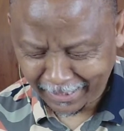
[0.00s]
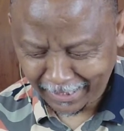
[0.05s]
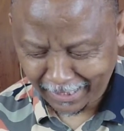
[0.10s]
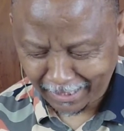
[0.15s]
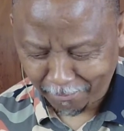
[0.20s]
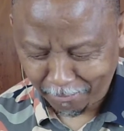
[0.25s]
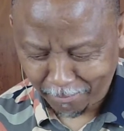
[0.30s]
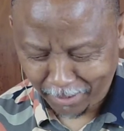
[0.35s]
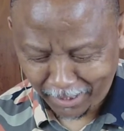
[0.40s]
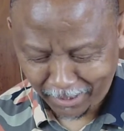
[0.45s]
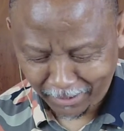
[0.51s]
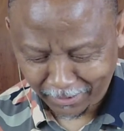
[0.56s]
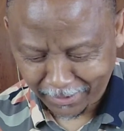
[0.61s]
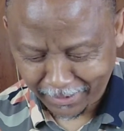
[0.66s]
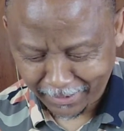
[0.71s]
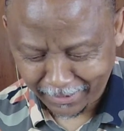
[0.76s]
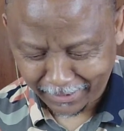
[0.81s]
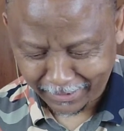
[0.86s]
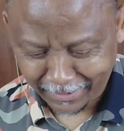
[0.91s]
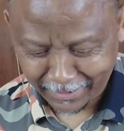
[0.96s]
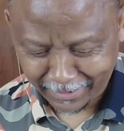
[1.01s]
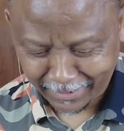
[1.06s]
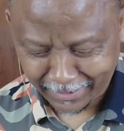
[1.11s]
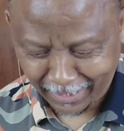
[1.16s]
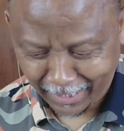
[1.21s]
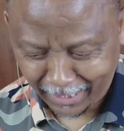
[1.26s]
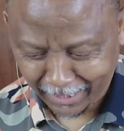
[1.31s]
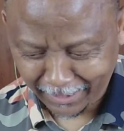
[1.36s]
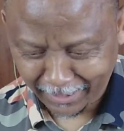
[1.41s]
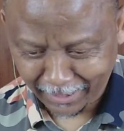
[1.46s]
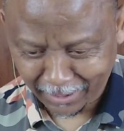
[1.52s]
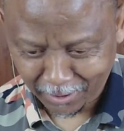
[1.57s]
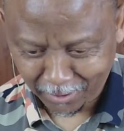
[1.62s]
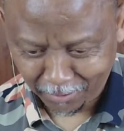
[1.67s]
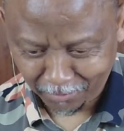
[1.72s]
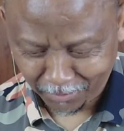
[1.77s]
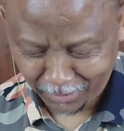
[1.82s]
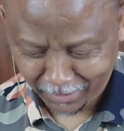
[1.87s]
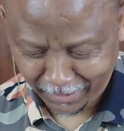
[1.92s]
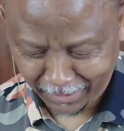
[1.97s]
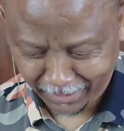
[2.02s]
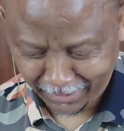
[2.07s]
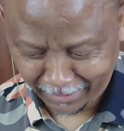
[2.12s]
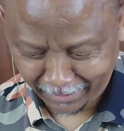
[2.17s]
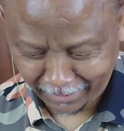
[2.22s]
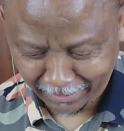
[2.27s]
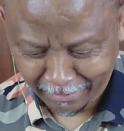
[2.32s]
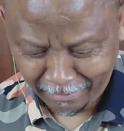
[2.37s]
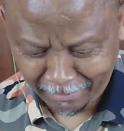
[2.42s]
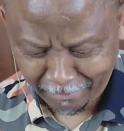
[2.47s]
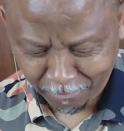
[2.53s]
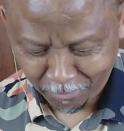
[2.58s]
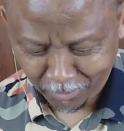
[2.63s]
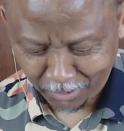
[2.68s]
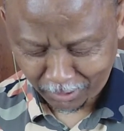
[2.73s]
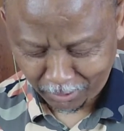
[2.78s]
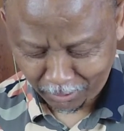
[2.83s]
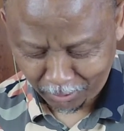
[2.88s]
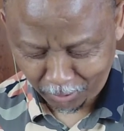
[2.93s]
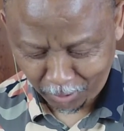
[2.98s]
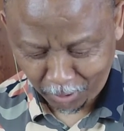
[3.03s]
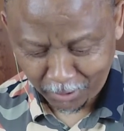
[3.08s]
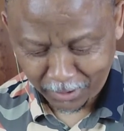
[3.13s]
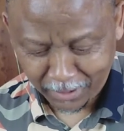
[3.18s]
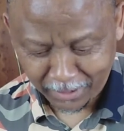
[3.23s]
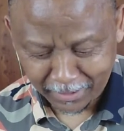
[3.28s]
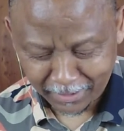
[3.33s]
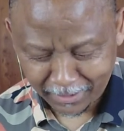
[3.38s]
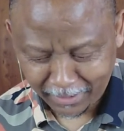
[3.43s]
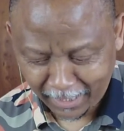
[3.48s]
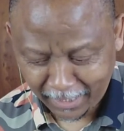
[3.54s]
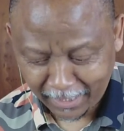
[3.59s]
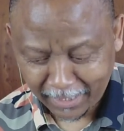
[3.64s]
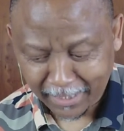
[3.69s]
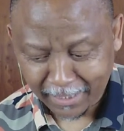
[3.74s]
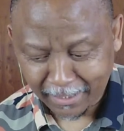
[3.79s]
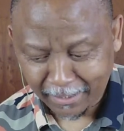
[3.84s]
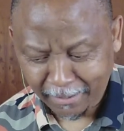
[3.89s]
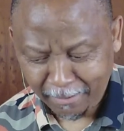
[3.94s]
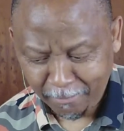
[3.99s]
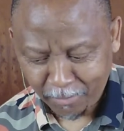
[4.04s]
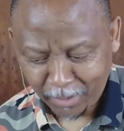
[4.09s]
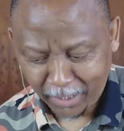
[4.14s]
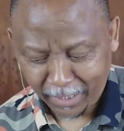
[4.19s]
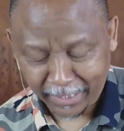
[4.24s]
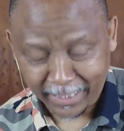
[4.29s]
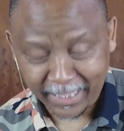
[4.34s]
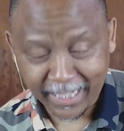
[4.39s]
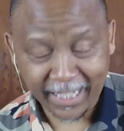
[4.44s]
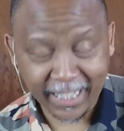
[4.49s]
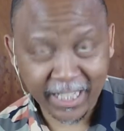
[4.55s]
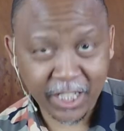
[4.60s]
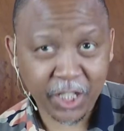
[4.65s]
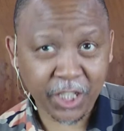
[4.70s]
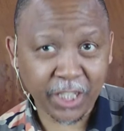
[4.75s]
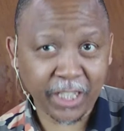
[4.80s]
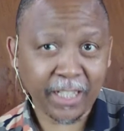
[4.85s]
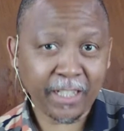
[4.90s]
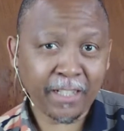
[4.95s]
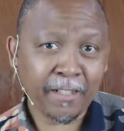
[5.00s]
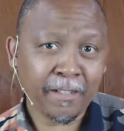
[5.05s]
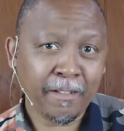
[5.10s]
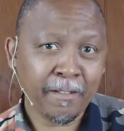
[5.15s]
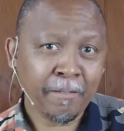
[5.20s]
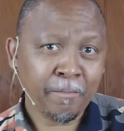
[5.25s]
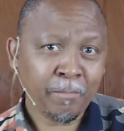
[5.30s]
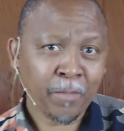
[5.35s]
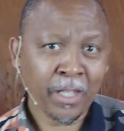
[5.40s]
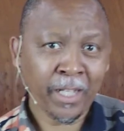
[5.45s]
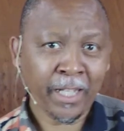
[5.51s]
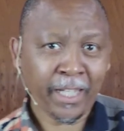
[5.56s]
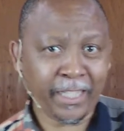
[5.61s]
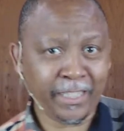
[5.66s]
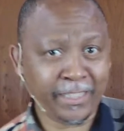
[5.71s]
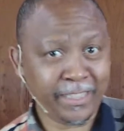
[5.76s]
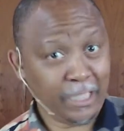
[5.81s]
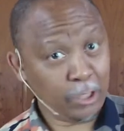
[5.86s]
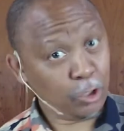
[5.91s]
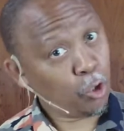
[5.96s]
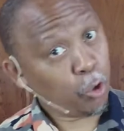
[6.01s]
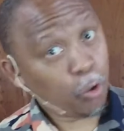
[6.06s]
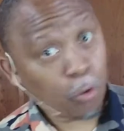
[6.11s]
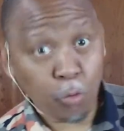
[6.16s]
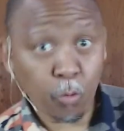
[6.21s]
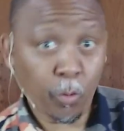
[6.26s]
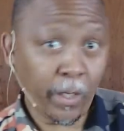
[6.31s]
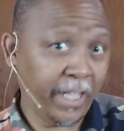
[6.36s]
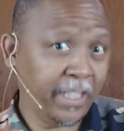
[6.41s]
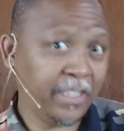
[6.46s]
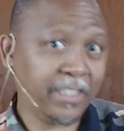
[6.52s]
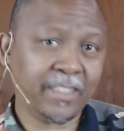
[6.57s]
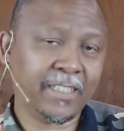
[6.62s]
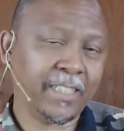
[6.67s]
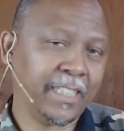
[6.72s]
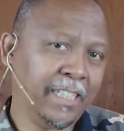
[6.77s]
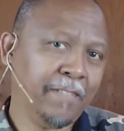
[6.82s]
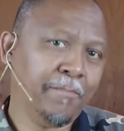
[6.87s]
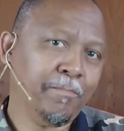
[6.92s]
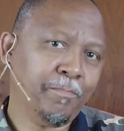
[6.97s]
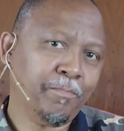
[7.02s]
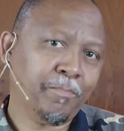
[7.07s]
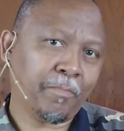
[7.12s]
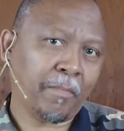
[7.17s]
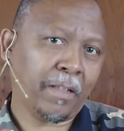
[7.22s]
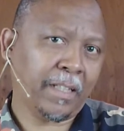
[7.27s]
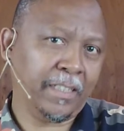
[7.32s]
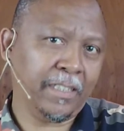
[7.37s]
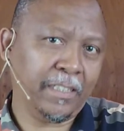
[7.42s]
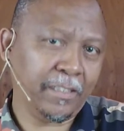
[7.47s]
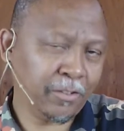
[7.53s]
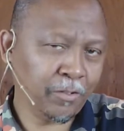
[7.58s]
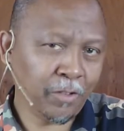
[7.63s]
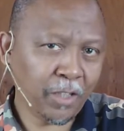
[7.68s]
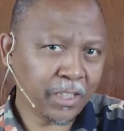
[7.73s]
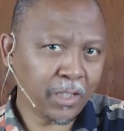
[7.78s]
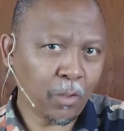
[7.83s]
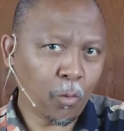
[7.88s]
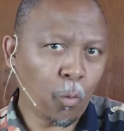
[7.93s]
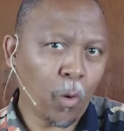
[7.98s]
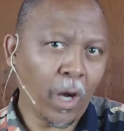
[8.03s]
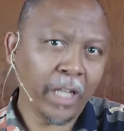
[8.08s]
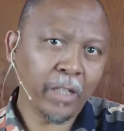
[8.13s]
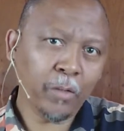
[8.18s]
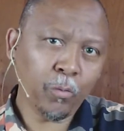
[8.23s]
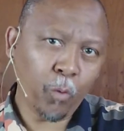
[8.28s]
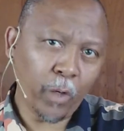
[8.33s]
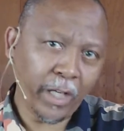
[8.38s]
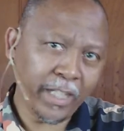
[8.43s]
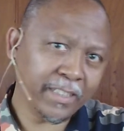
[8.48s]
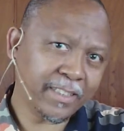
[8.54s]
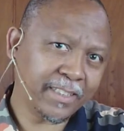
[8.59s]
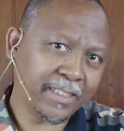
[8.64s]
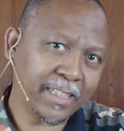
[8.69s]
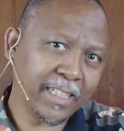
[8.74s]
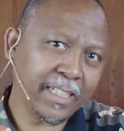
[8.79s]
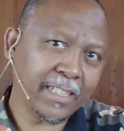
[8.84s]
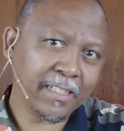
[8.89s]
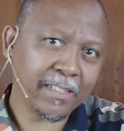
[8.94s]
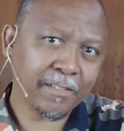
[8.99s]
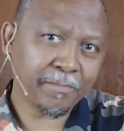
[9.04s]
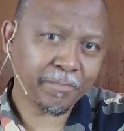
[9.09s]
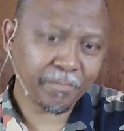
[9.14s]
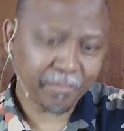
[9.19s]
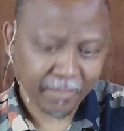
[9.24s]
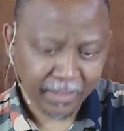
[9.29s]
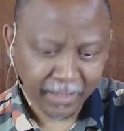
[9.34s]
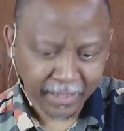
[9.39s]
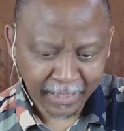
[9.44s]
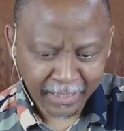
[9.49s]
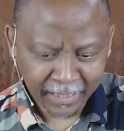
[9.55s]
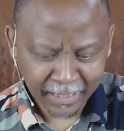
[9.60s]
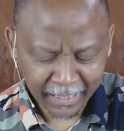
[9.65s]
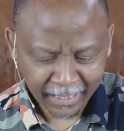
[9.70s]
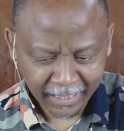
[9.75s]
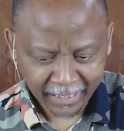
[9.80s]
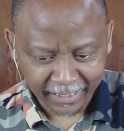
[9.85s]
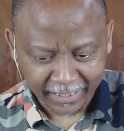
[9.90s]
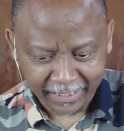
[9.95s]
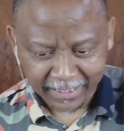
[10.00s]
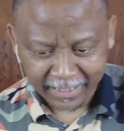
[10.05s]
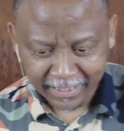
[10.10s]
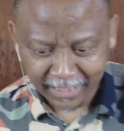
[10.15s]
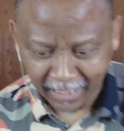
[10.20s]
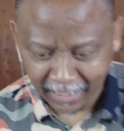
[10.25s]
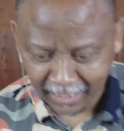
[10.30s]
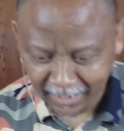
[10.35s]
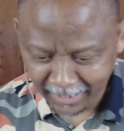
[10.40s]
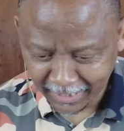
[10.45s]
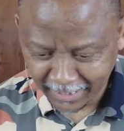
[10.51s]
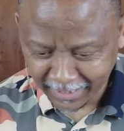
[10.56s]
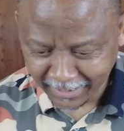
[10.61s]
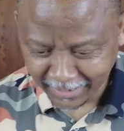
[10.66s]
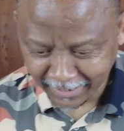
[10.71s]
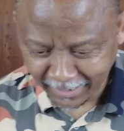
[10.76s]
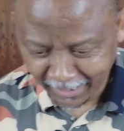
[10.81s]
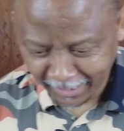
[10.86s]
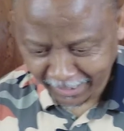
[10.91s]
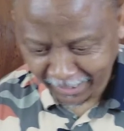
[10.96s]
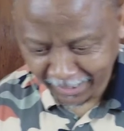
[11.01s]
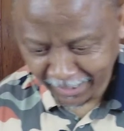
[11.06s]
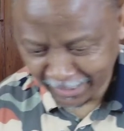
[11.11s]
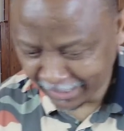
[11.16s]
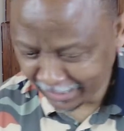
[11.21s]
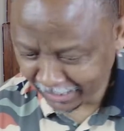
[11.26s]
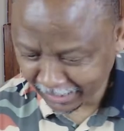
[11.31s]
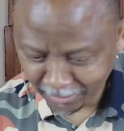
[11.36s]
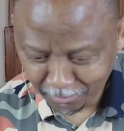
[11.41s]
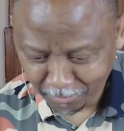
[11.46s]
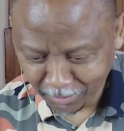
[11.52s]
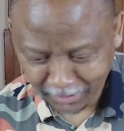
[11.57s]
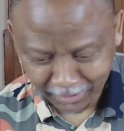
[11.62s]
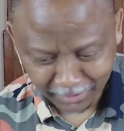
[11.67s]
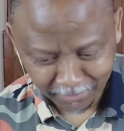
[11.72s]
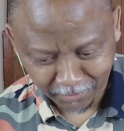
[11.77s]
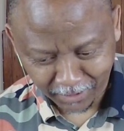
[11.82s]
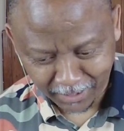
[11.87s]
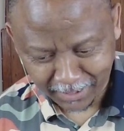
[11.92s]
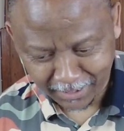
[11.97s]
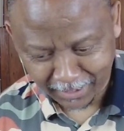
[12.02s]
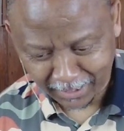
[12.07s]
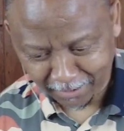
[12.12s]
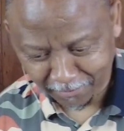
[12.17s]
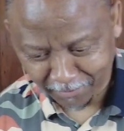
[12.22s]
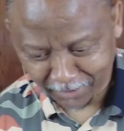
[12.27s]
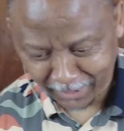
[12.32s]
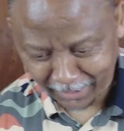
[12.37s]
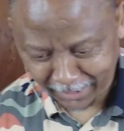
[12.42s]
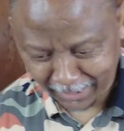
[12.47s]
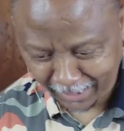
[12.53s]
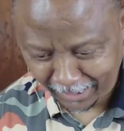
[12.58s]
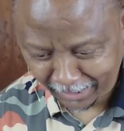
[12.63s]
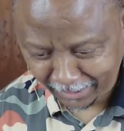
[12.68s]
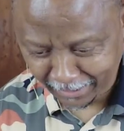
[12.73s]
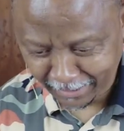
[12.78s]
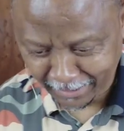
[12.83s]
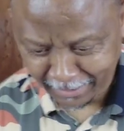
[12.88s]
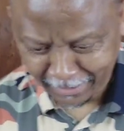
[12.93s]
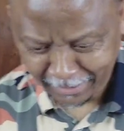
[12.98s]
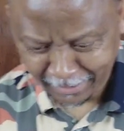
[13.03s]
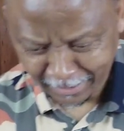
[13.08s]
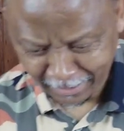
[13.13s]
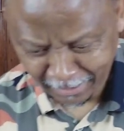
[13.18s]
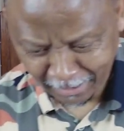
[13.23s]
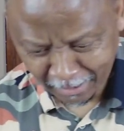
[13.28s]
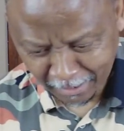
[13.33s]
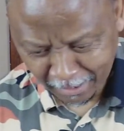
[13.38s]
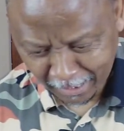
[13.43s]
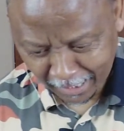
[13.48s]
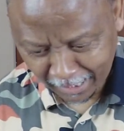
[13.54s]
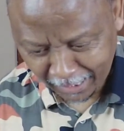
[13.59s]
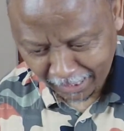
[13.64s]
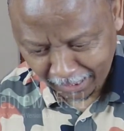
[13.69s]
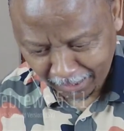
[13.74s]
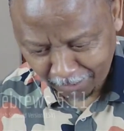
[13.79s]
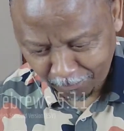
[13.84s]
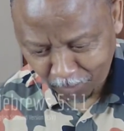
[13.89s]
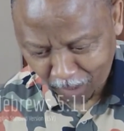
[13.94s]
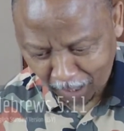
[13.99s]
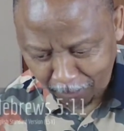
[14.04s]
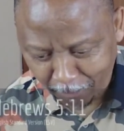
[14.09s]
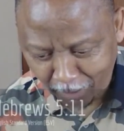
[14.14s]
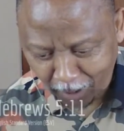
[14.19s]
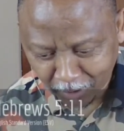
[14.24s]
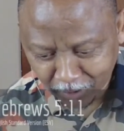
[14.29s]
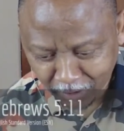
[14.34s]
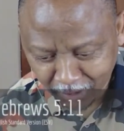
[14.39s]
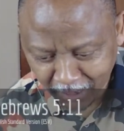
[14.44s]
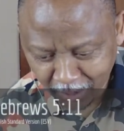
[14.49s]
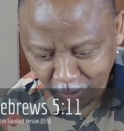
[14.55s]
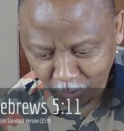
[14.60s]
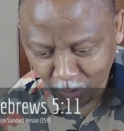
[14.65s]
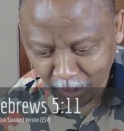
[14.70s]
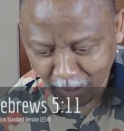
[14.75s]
about this dullness of hearing. Did you notice that a teaching is a two-way stream? It is not a one-way street. He's telling us there, let me read verse 11 again. About this we